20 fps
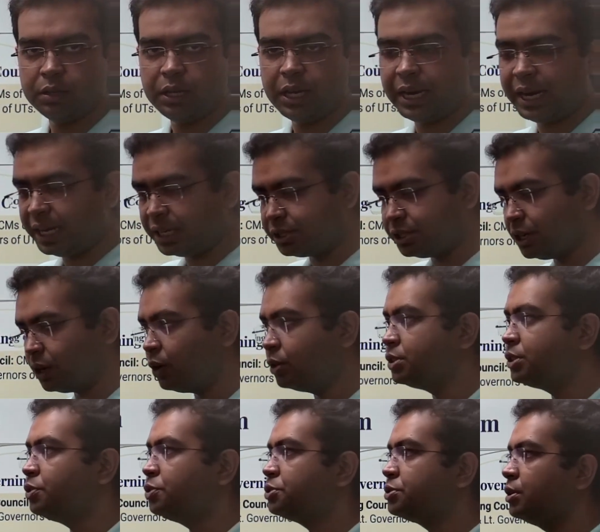an extra
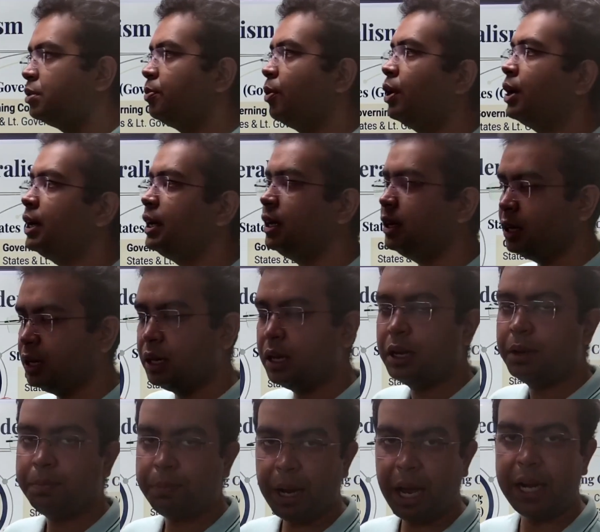constitutional body,
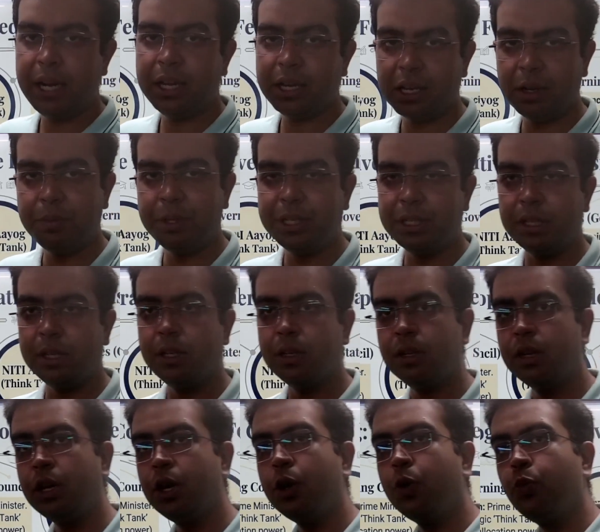Planning Commission,
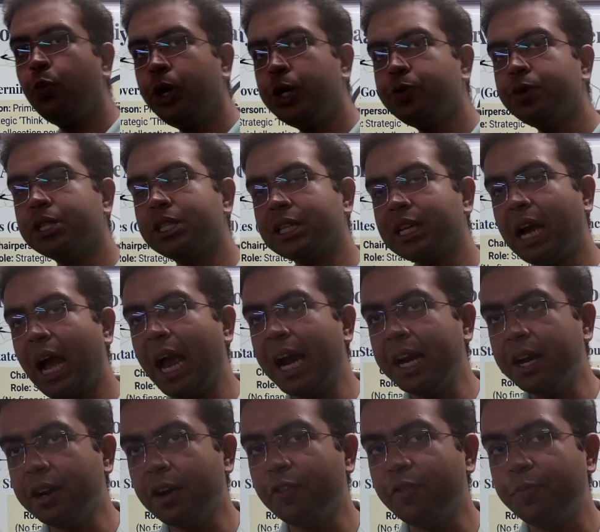which was
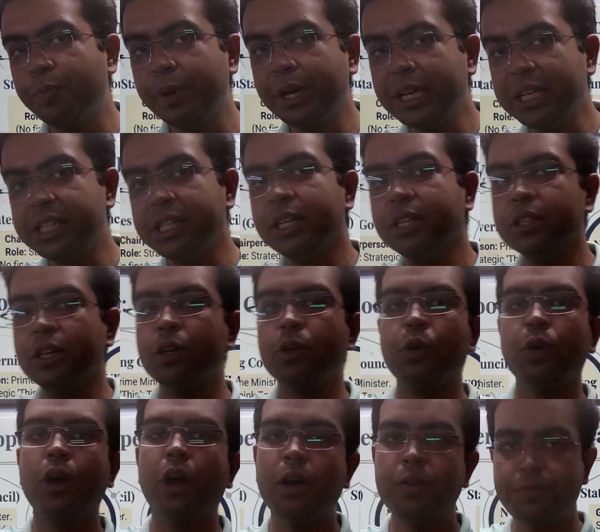kind of breaching the
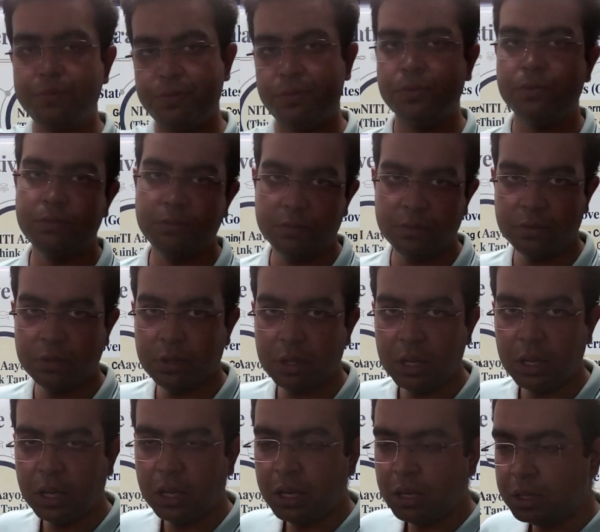role of
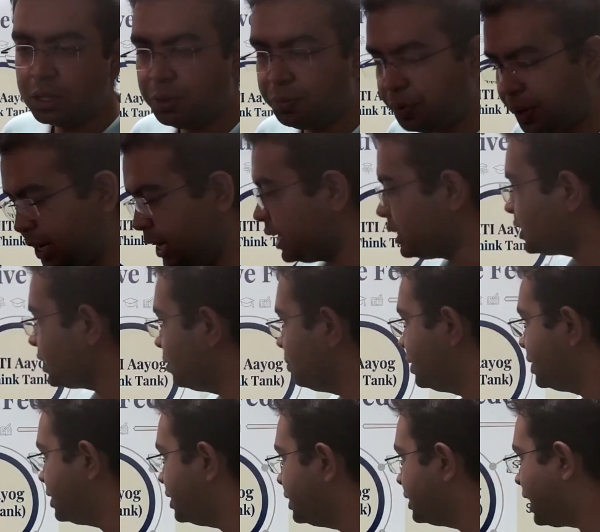the Finance
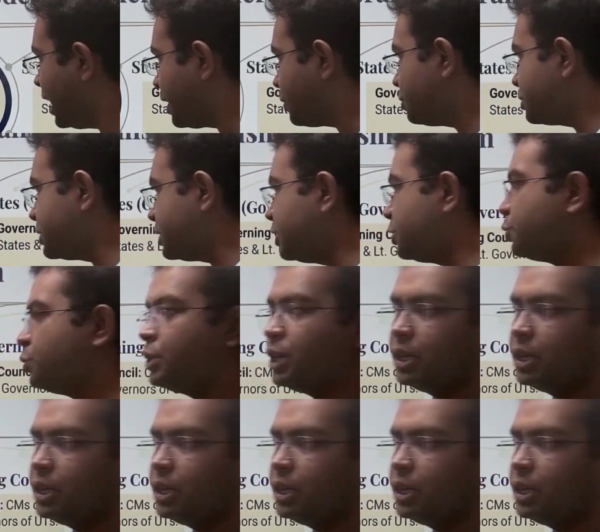Commission, that was an issue